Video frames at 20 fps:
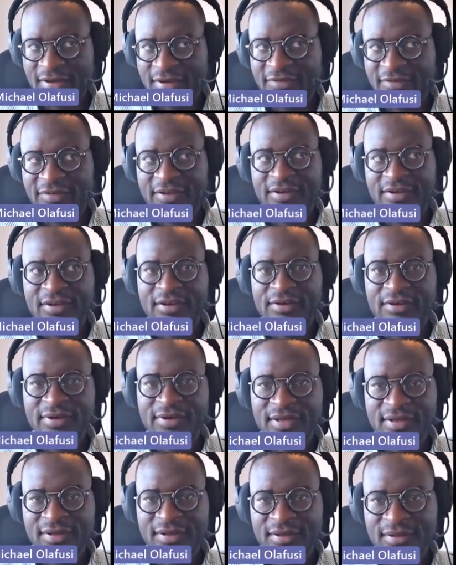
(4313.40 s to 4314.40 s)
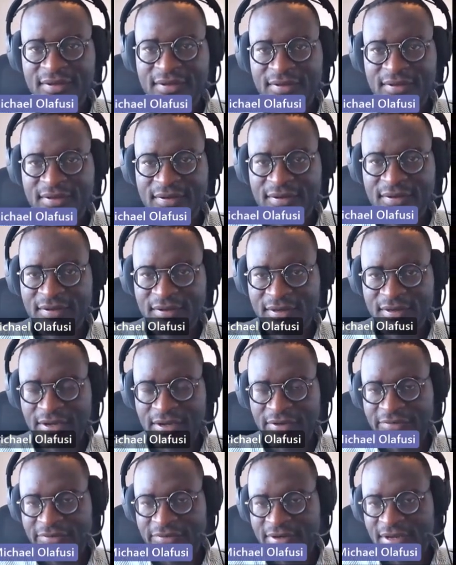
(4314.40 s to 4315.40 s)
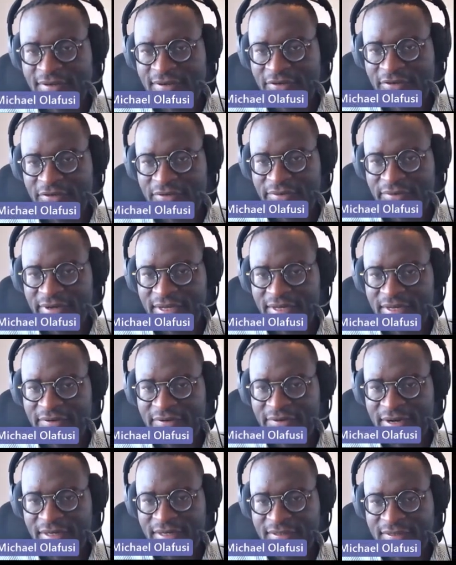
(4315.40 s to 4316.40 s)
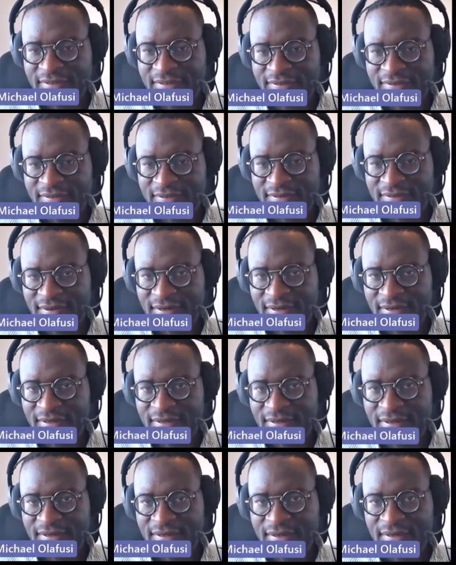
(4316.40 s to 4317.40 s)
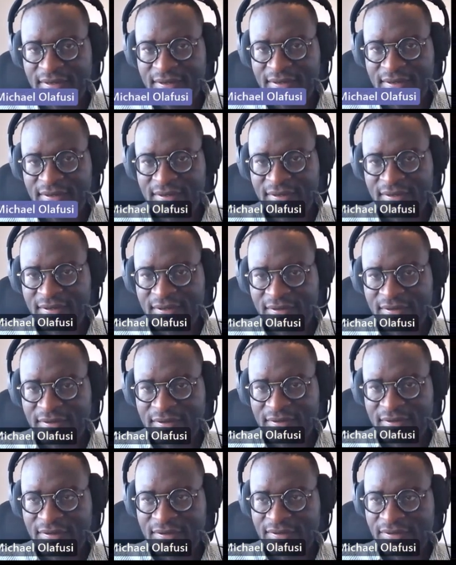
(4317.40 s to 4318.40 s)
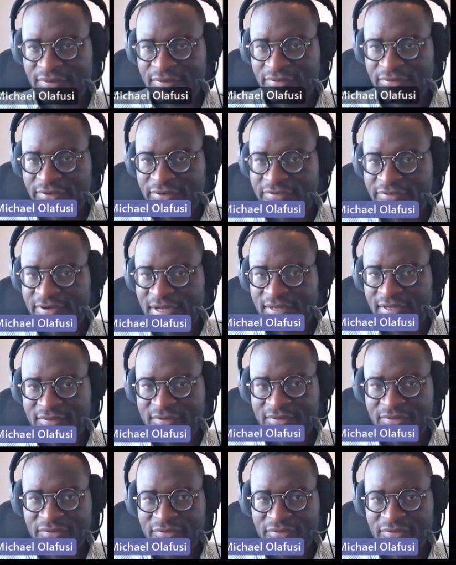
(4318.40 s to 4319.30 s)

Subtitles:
descending order, can you see that it has correctly ranked it, right? Such that